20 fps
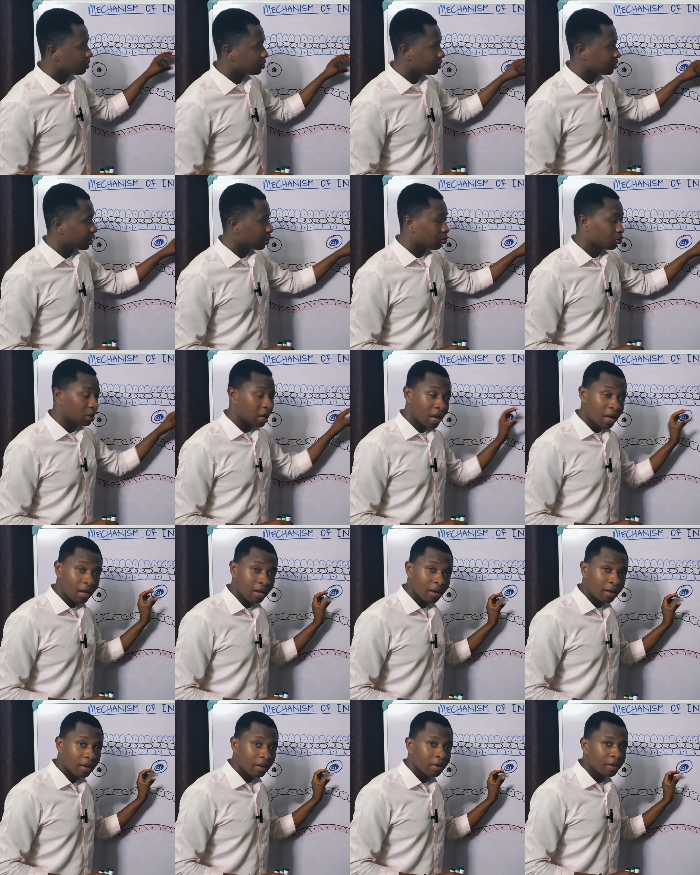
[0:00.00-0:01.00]
cellular.
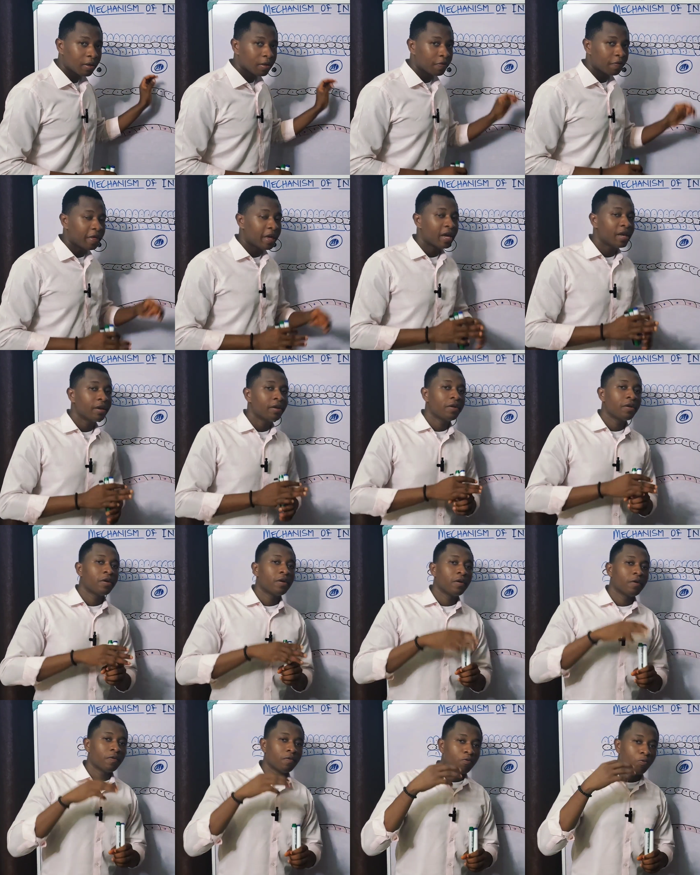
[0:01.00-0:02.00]

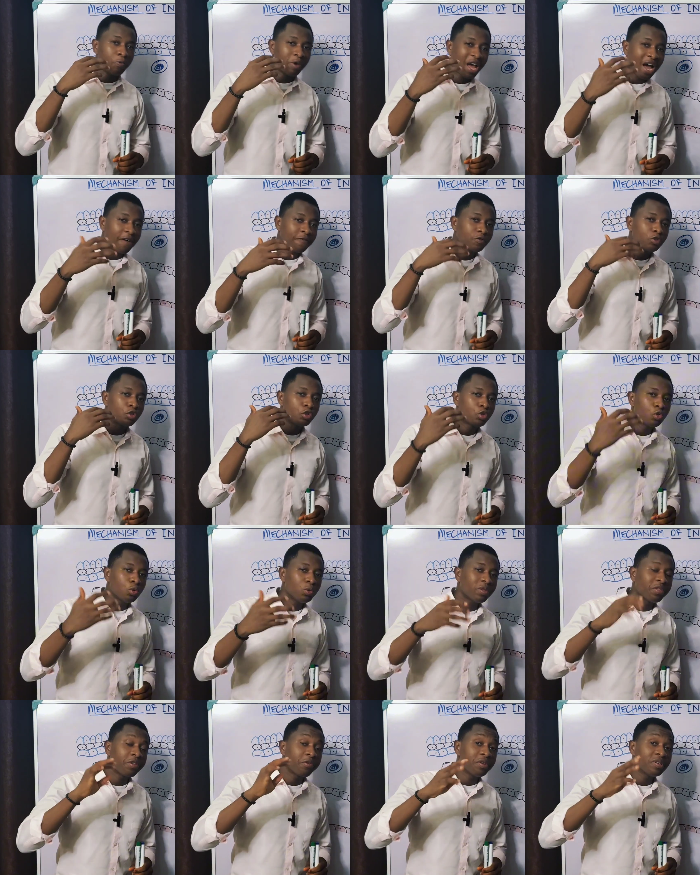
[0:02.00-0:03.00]
Then we have
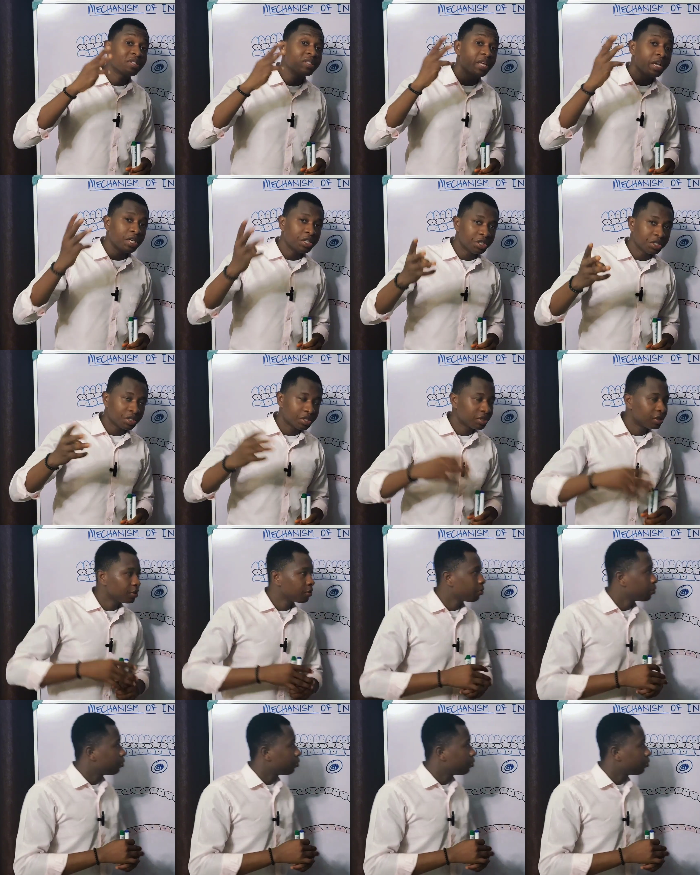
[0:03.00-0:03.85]
three stages,